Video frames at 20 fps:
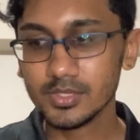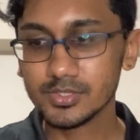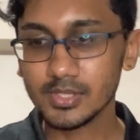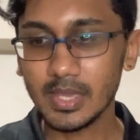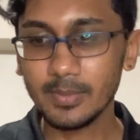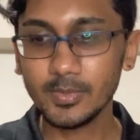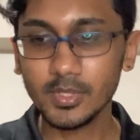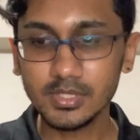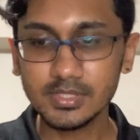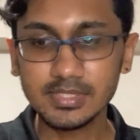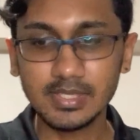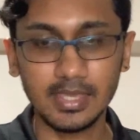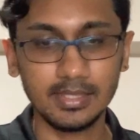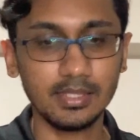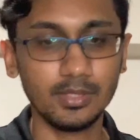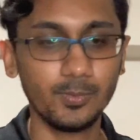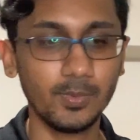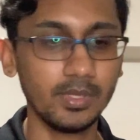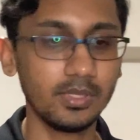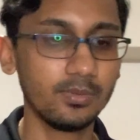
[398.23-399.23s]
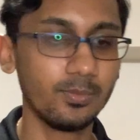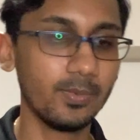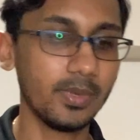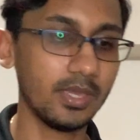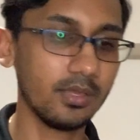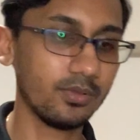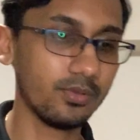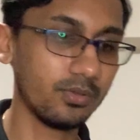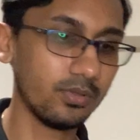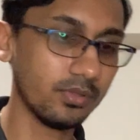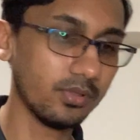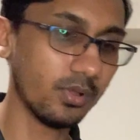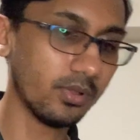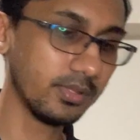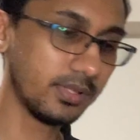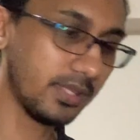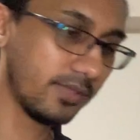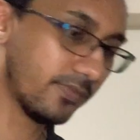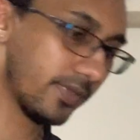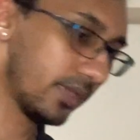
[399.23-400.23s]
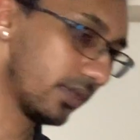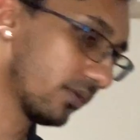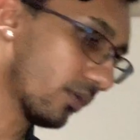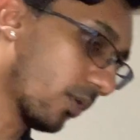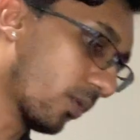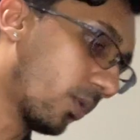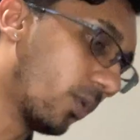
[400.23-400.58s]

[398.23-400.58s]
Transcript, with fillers: So I'm not saying that we're, we're leaving